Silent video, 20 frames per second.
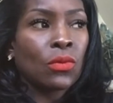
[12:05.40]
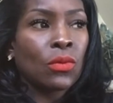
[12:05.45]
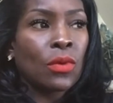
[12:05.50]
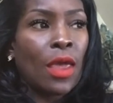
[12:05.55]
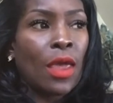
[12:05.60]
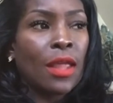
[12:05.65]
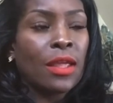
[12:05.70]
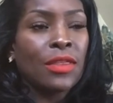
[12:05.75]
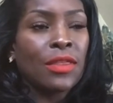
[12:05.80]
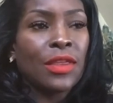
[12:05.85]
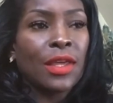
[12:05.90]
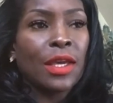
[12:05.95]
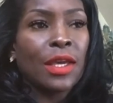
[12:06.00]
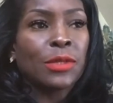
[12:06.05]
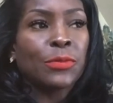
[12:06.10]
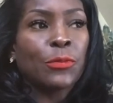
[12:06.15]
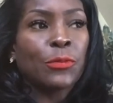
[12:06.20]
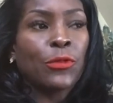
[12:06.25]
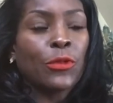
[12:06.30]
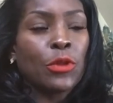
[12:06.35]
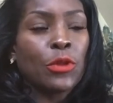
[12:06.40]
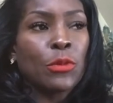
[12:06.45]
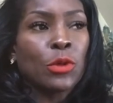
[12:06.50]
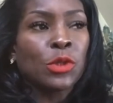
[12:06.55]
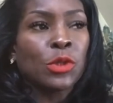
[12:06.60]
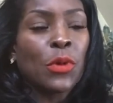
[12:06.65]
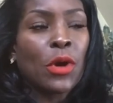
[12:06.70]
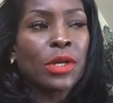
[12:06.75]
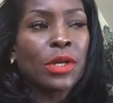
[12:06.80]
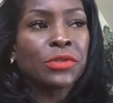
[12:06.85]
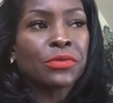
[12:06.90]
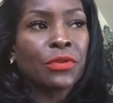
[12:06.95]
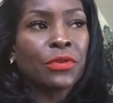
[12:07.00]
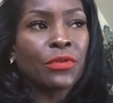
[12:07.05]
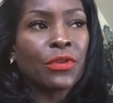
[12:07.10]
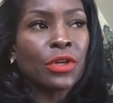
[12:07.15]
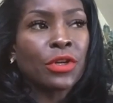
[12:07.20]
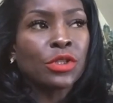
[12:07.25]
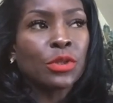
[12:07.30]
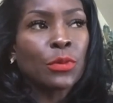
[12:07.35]
anything for the most part is
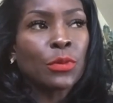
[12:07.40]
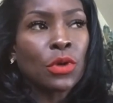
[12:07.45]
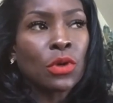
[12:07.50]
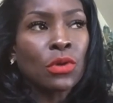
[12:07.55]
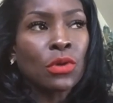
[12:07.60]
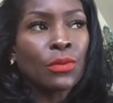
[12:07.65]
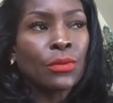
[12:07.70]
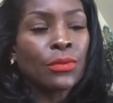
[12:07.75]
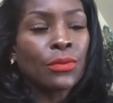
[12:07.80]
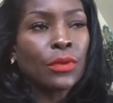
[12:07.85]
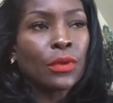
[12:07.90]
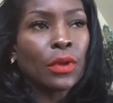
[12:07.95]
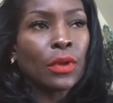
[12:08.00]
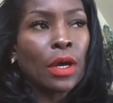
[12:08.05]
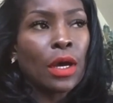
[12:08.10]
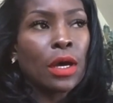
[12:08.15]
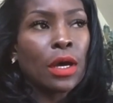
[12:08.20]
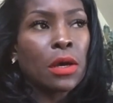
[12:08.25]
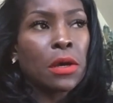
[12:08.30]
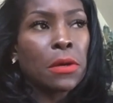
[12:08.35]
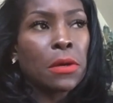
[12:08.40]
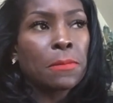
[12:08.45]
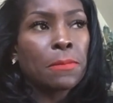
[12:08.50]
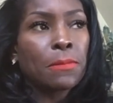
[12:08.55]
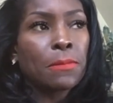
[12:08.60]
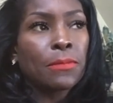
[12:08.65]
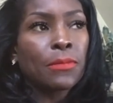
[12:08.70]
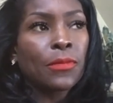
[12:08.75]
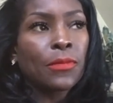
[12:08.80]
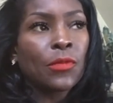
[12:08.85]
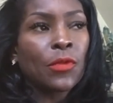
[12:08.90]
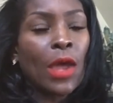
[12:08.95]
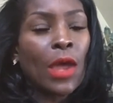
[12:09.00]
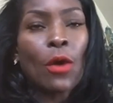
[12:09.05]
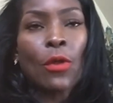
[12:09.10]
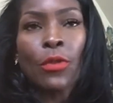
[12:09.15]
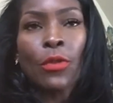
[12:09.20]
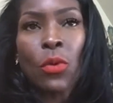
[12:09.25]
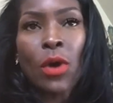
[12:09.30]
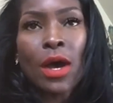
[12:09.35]
reversible,
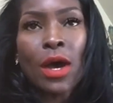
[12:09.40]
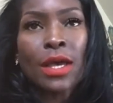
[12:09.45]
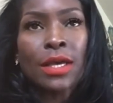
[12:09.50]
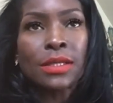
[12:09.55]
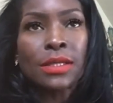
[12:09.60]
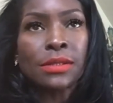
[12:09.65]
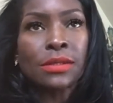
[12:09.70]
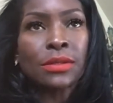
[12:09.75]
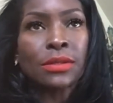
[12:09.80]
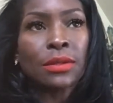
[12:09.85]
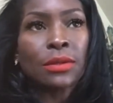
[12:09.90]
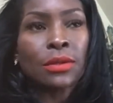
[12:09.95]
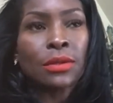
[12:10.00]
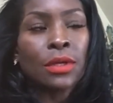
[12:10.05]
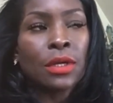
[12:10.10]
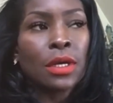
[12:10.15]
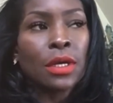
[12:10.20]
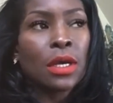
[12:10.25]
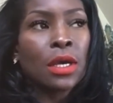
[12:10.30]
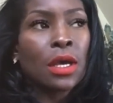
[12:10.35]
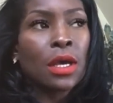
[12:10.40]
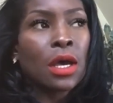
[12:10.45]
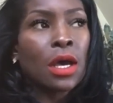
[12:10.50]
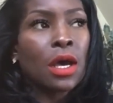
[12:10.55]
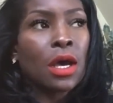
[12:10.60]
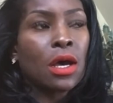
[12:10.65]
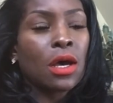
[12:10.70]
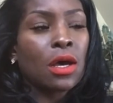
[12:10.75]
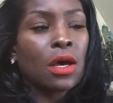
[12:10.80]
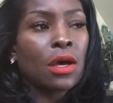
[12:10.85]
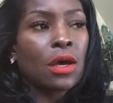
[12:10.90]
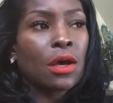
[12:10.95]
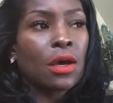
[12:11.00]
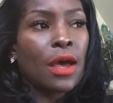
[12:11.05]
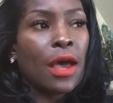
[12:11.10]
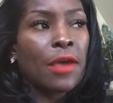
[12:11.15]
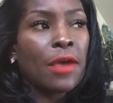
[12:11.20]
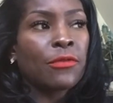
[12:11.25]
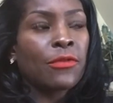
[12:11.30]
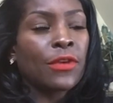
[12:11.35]
health wise.
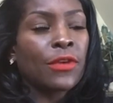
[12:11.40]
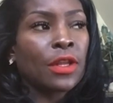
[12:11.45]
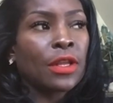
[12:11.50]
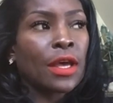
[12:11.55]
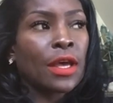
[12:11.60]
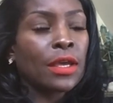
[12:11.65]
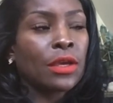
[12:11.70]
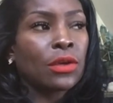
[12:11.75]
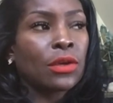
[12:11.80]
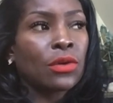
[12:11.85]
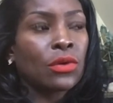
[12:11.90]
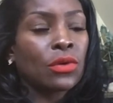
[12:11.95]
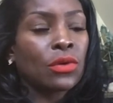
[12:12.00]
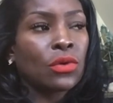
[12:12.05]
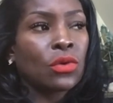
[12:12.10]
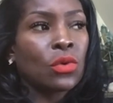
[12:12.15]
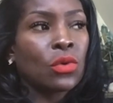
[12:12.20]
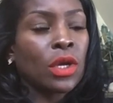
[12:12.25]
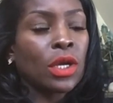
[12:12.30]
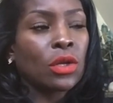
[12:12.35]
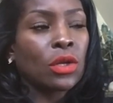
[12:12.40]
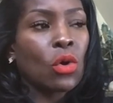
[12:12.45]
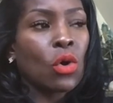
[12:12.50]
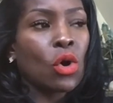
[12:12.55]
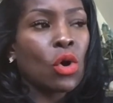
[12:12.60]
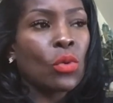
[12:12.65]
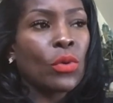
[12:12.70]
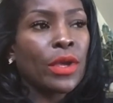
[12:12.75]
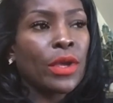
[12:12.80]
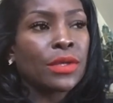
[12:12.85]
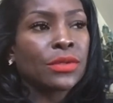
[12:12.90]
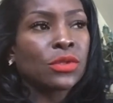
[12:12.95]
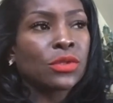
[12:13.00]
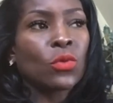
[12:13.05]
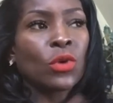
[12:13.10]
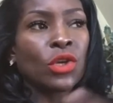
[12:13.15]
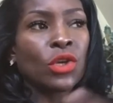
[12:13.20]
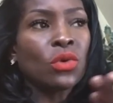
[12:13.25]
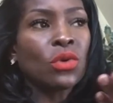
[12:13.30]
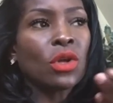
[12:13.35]
I feel like you can always,
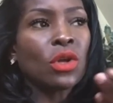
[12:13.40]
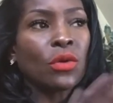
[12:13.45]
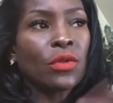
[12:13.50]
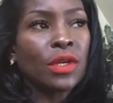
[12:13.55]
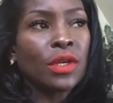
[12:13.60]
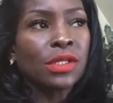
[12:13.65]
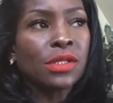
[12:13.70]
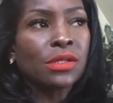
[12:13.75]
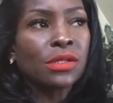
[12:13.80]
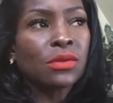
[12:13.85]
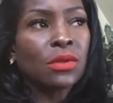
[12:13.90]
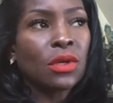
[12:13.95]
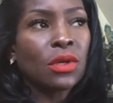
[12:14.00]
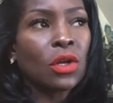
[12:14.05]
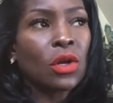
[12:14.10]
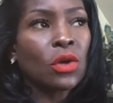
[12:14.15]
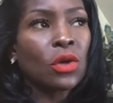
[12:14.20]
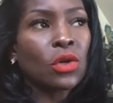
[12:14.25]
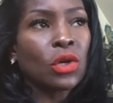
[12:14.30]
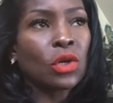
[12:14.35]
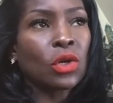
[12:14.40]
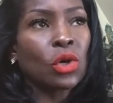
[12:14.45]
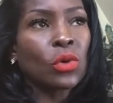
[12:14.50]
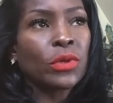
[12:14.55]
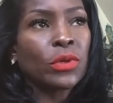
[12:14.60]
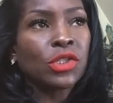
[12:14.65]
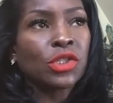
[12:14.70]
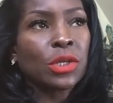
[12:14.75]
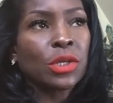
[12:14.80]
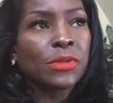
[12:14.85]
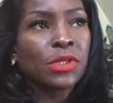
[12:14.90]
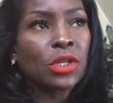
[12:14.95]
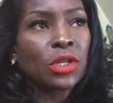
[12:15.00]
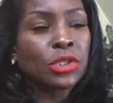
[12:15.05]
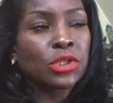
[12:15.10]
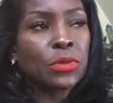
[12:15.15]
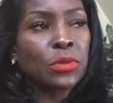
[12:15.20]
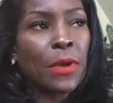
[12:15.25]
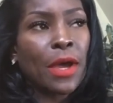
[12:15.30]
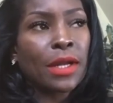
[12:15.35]
well, this, you can always
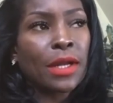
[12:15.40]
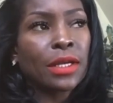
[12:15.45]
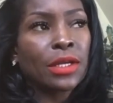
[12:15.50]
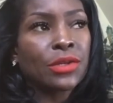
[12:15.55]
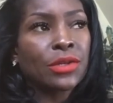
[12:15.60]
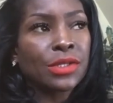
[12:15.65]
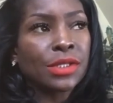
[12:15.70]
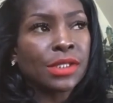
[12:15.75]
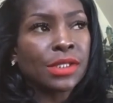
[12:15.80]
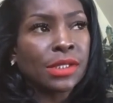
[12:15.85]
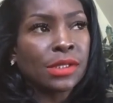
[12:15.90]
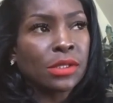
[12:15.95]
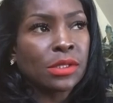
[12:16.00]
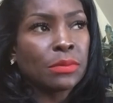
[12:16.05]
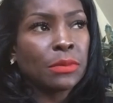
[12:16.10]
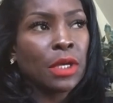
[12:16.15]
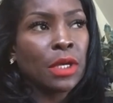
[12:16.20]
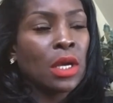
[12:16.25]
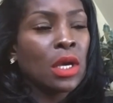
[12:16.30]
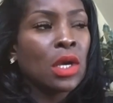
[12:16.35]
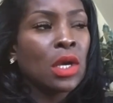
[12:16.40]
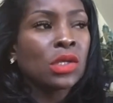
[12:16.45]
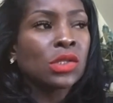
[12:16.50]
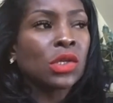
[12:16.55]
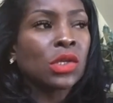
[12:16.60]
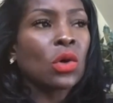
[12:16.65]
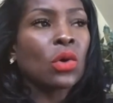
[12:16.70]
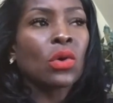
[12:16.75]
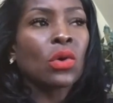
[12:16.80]
jumpstart your body and your system. So